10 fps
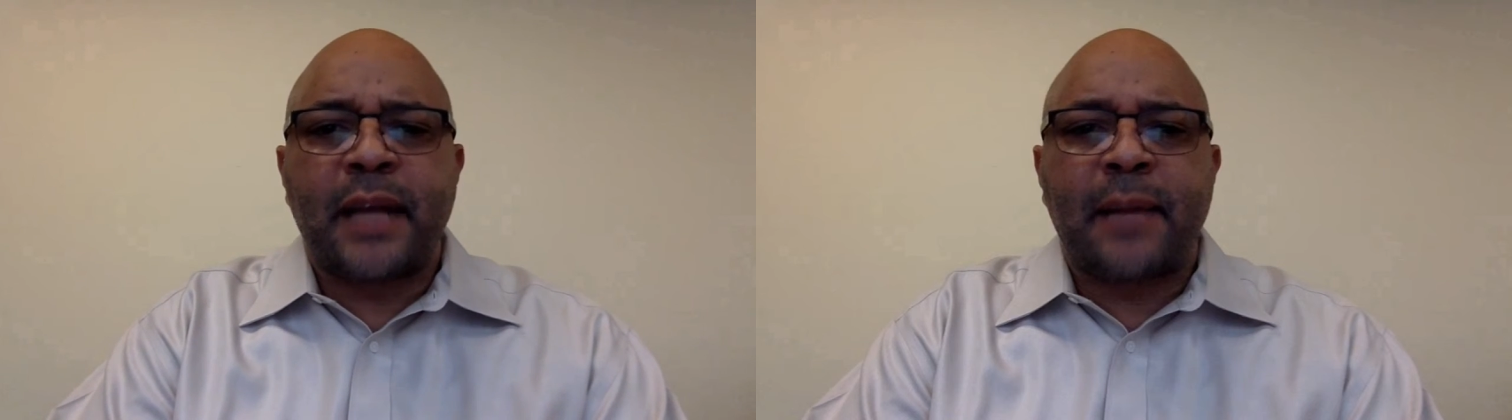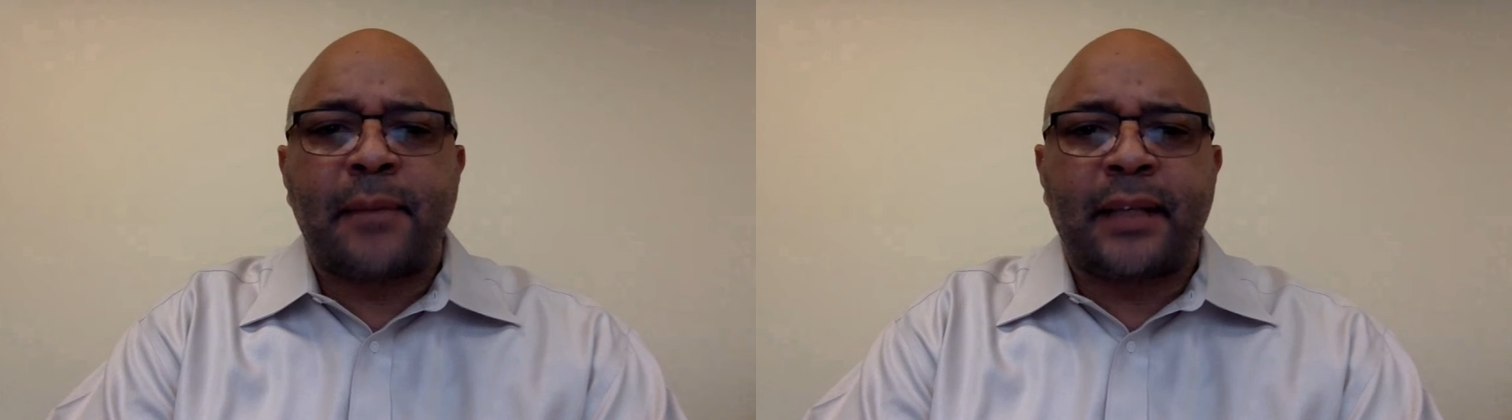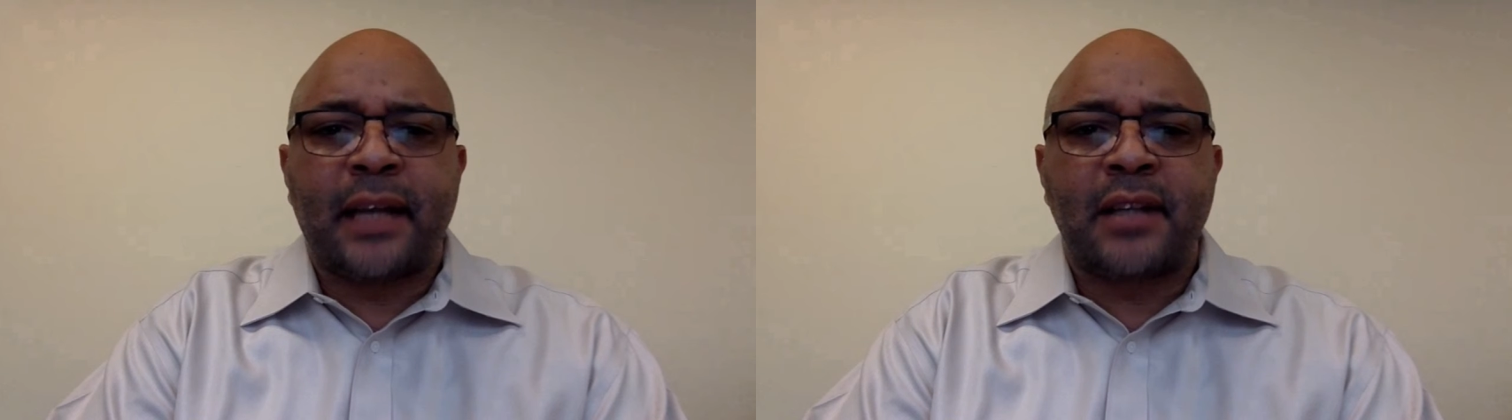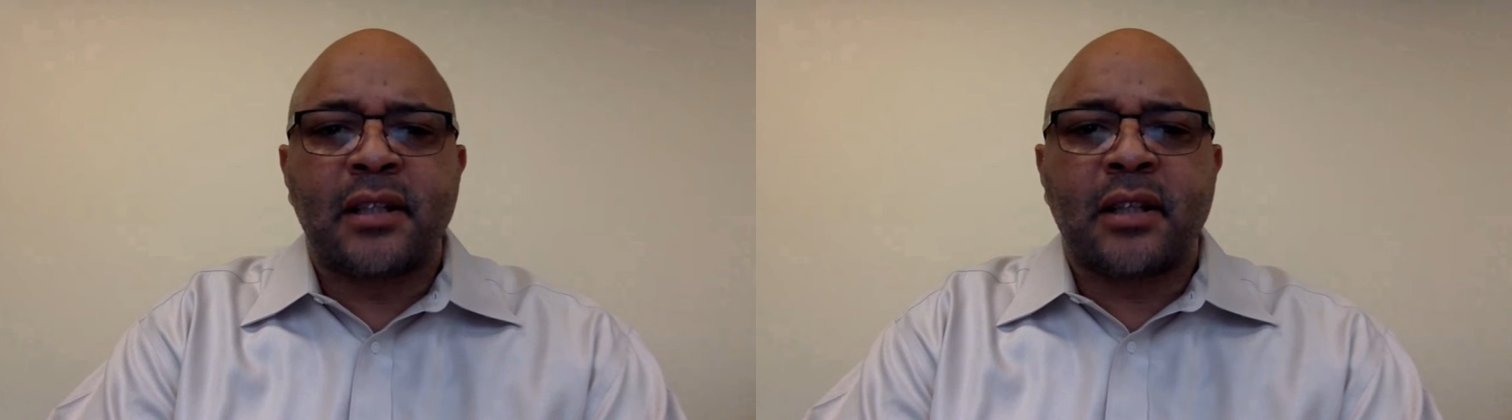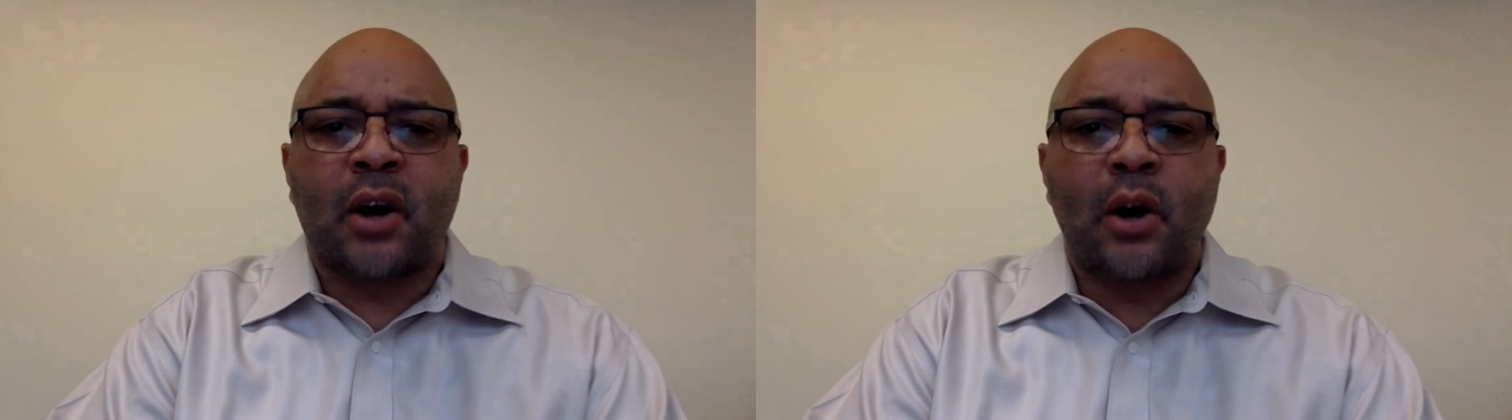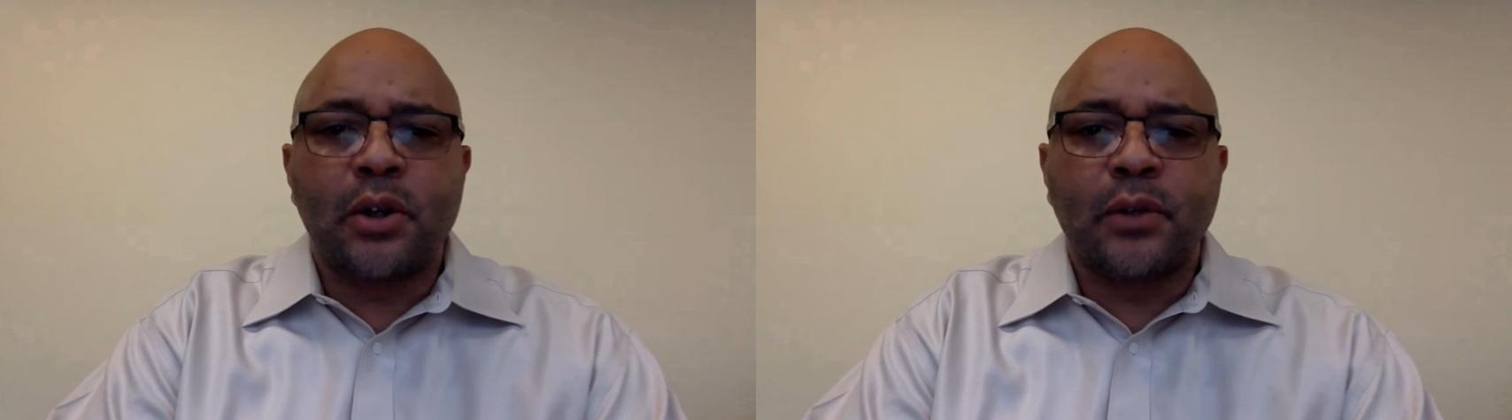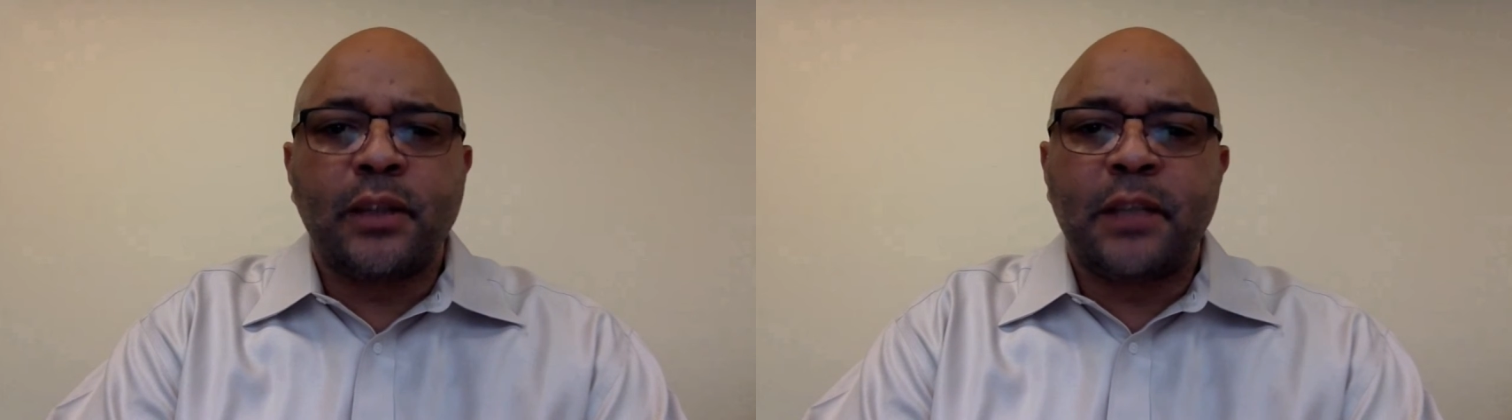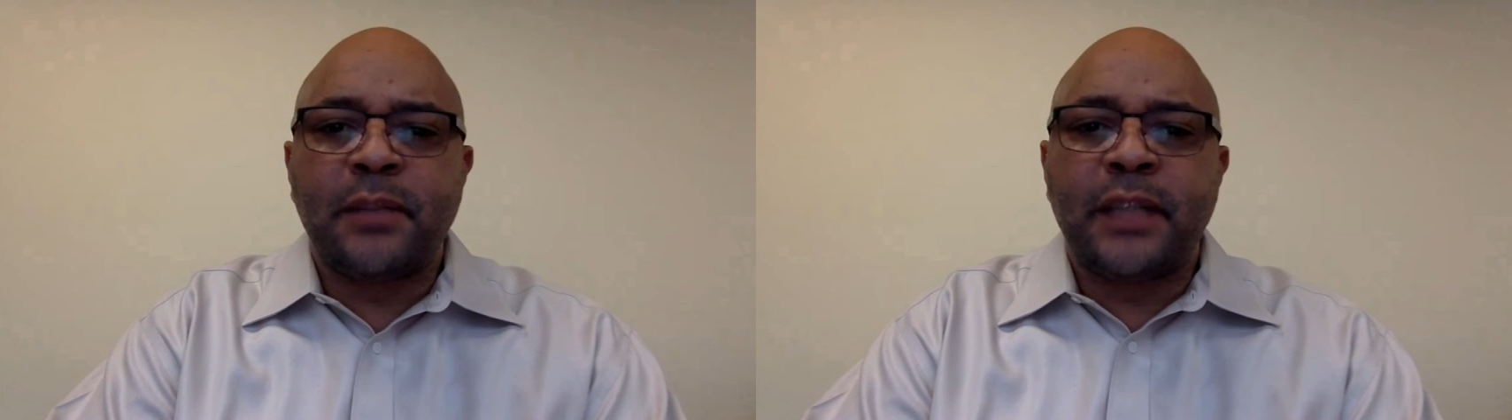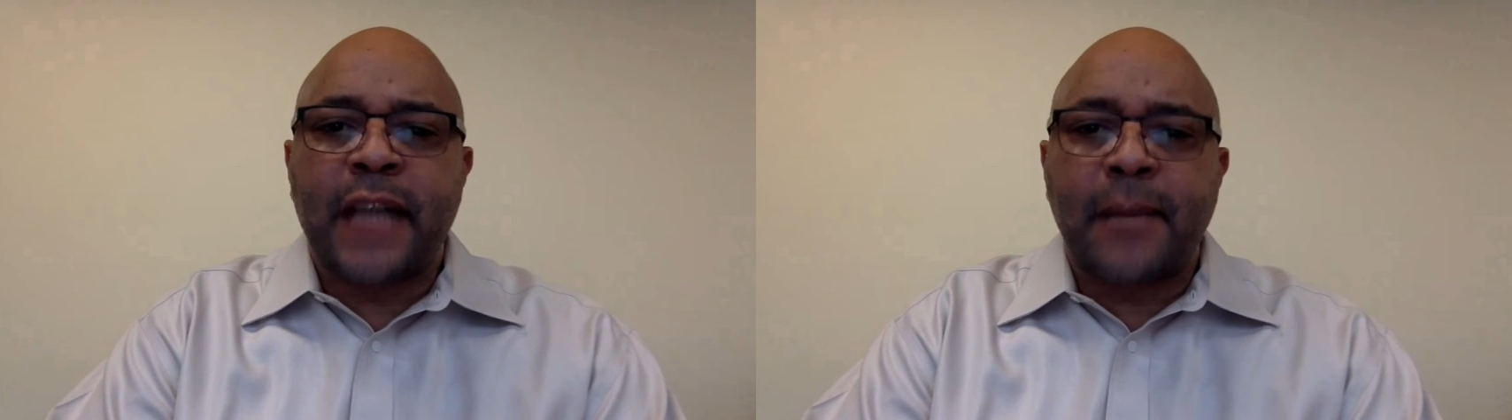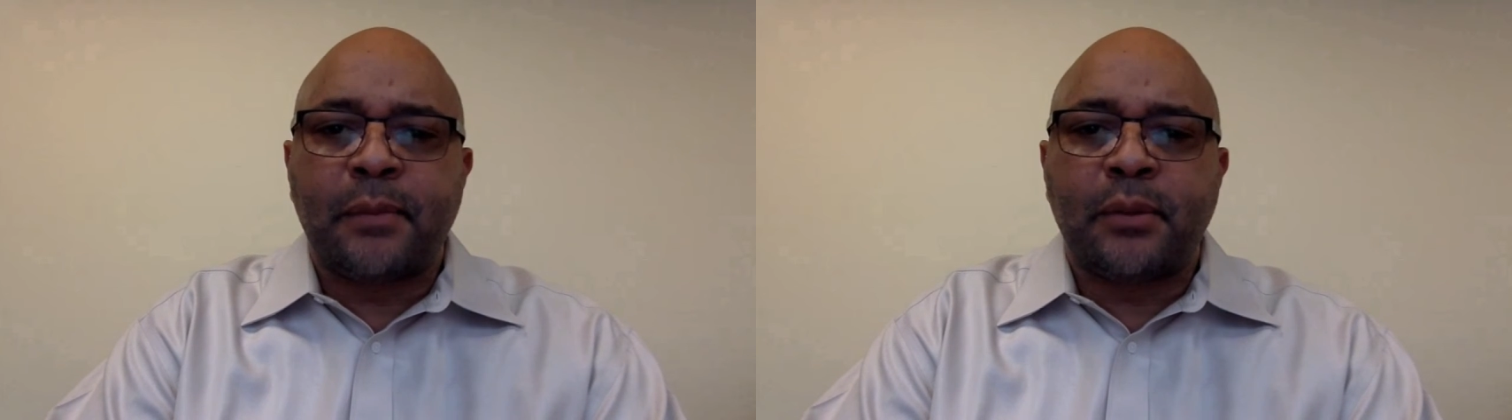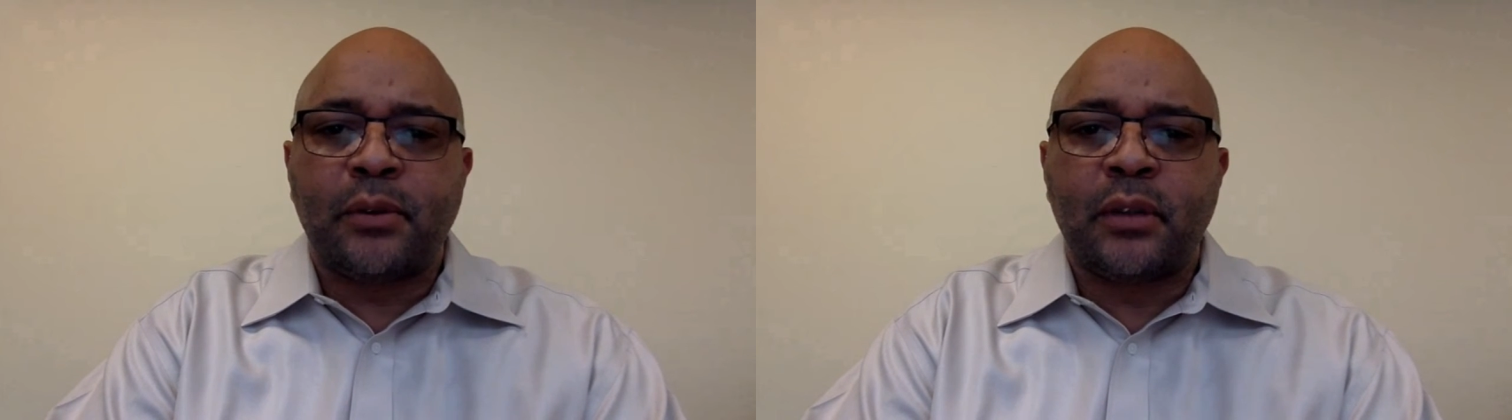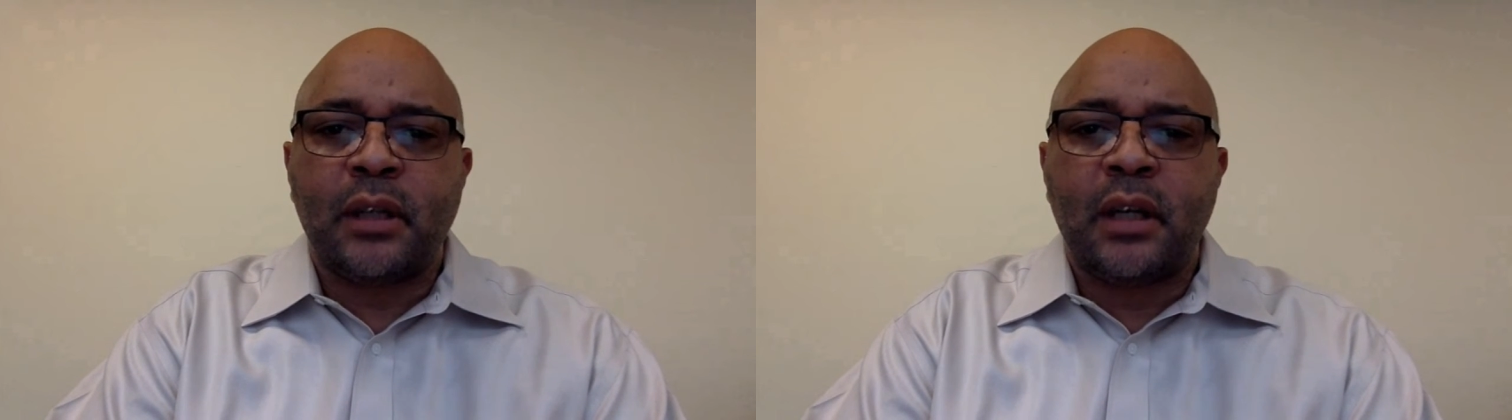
applications also need to be capable